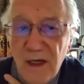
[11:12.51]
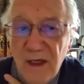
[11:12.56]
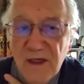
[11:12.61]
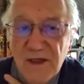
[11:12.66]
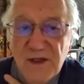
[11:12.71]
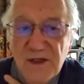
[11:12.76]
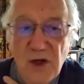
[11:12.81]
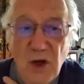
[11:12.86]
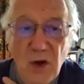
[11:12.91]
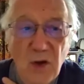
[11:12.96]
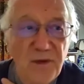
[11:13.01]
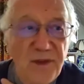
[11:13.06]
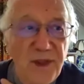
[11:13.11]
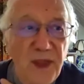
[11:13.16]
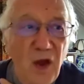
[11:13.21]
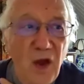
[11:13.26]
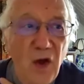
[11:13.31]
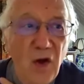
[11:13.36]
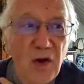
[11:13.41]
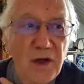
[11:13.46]
So the
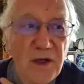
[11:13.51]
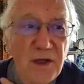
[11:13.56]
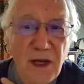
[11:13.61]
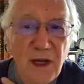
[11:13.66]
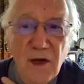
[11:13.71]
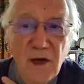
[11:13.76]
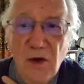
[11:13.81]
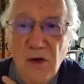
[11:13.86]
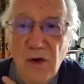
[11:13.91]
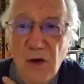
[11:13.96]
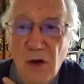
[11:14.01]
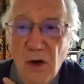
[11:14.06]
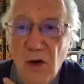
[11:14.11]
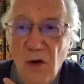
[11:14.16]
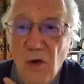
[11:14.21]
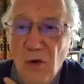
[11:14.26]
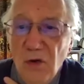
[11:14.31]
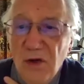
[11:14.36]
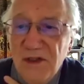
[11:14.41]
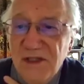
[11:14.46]
octagon
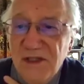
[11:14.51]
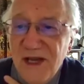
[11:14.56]
looks